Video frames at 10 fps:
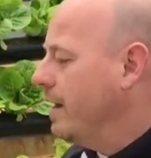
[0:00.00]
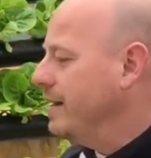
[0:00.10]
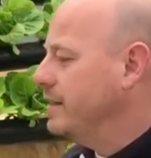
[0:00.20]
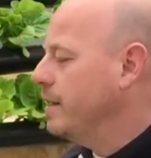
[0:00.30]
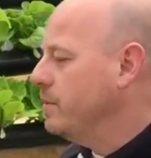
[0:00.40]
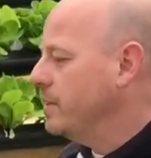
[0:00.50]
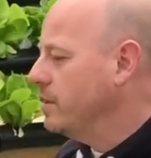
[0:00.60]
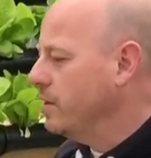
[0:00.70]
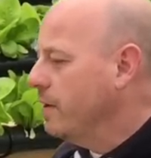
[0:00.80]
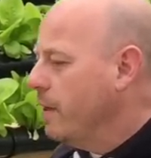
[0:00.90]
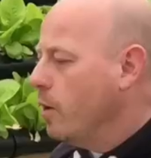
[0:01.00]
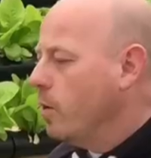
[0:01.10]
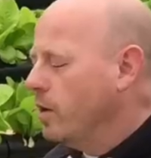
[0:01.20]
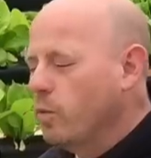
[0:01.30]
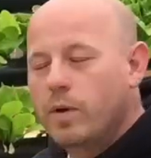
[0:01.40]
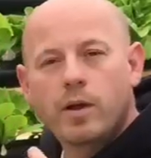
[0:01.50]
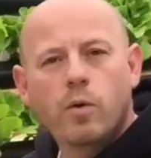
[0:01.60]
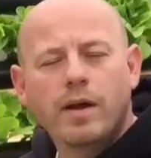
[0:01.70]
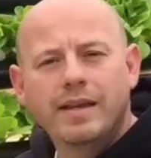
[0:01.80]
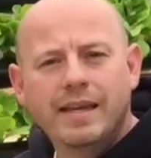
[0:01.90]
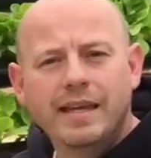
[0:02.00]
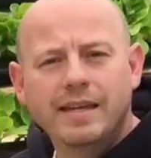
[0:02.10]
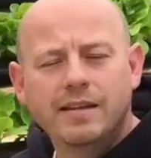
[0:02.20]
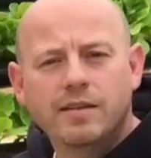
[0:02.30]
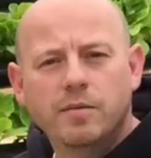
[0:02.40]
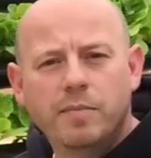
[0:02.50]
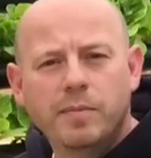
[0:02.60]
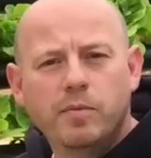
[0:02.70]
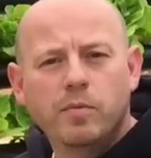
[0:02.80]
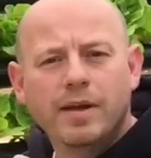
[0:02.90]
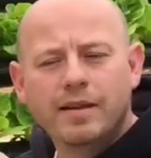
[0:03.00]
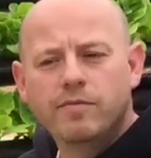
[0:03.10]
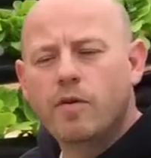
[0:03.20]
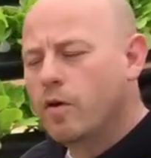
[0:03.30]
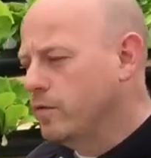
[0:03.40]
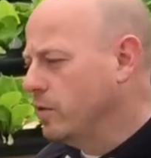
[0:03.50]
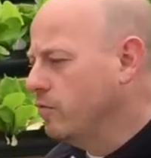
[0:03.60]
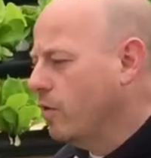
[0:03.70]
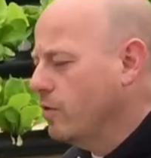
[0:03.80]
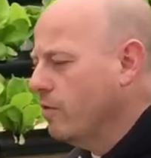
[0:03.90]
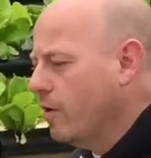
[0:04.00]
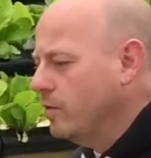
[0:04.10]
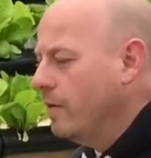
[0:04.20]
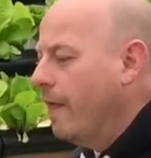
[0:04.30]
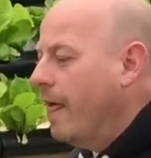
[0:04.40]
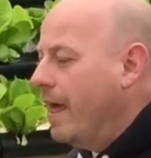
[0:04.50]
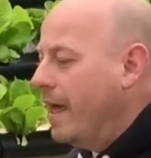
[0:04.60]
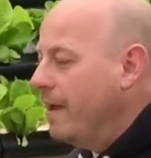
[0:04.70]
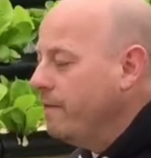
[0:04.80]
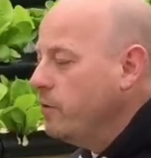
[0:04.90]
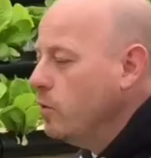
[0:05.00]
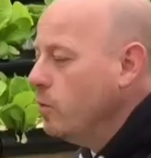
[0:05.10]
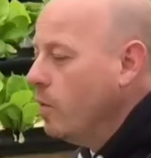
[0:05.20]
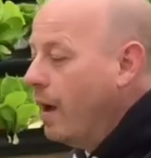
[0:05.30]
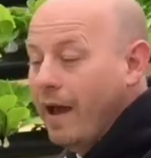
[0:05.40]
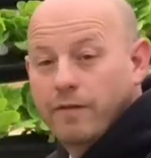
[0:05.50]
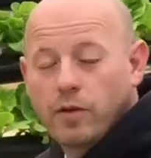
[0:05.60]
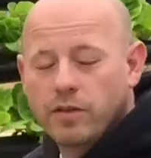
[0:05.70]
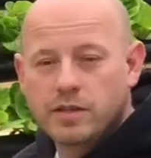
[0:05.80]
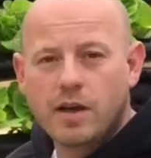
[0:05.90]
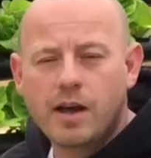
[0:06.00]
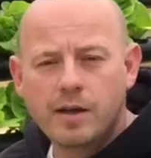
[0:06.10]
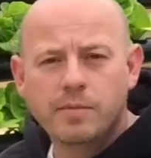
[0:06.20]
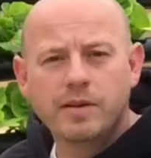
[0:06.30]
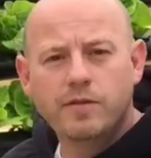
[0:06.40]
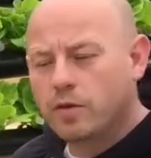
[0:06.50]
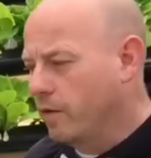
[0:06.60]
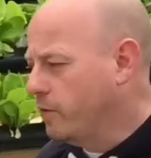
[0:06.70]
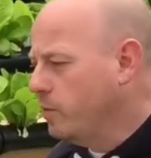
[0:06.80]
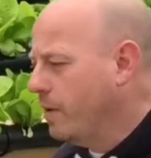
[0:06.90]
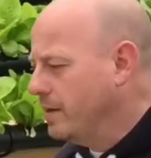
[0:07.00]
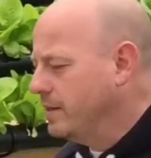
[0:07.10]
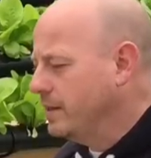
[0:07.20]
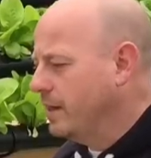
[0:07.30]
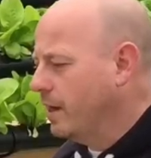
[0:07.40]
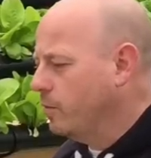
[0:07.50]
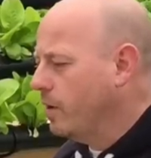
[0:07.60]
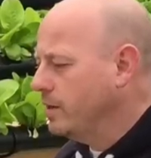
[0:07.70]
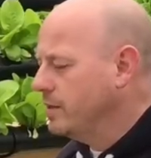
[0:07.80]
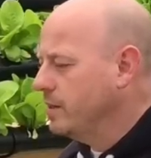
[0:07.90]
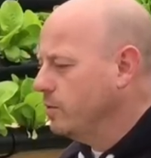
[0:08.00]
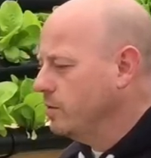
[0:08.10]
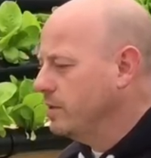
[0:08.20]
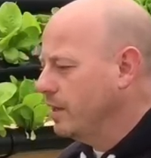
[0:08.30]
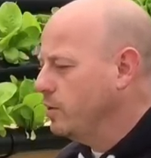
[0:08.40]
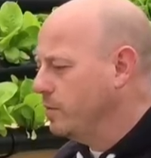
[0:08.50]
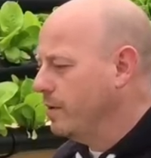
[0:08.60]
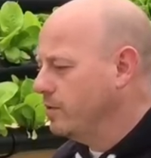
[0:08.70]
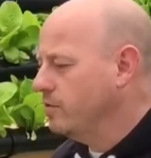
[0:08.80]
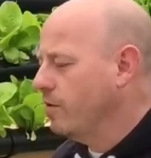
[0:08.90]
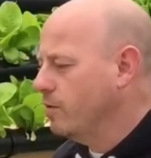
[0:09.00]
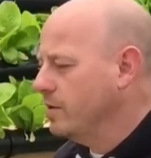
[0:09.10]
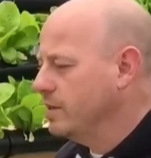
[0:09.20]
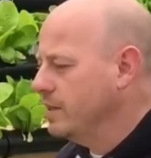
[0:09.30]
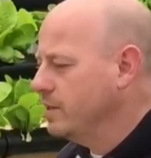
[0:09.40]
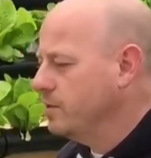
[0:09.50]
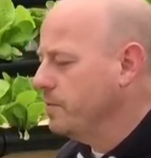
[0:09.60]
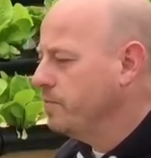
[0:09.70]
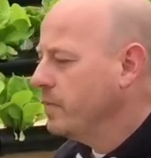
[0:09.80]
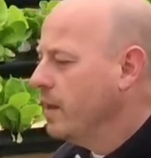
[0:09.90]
and it's something that you know, we're quite keen that people get involved and grow their own. If you have got the time and if you've got a few basic DIY skills, then you'll be able to grow this system.